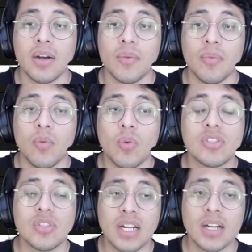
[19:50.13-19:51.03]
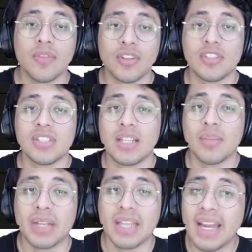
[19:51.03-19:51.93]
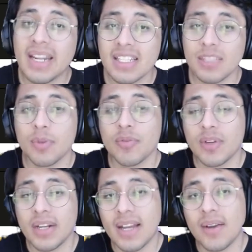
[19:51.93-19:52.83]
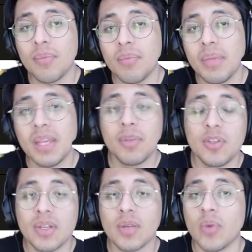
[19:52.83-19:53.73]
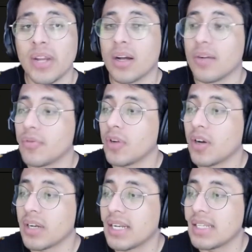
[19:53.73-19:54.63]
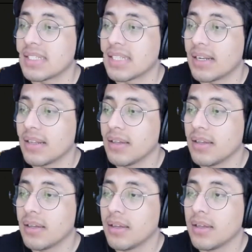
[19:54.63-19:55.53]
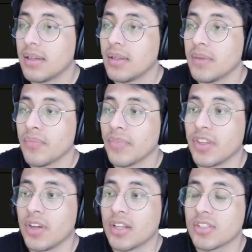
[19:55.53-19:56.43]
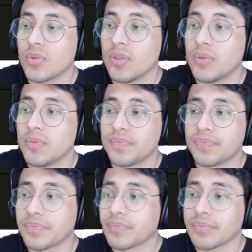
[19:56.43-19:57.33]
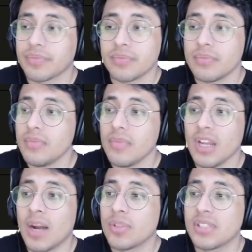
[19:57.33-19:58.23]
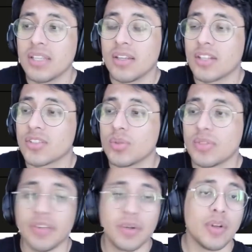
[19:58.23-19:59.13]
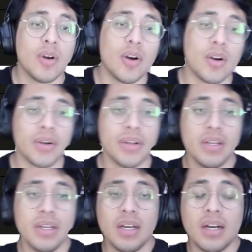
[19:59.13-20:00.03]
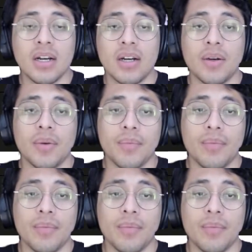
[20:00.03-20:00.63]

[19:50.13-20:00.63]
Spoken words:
once you kind of understand the mechanics. But for now, maybe you can wait off on getting Zed. Yasuo, I would say Yasuo is a very hard um,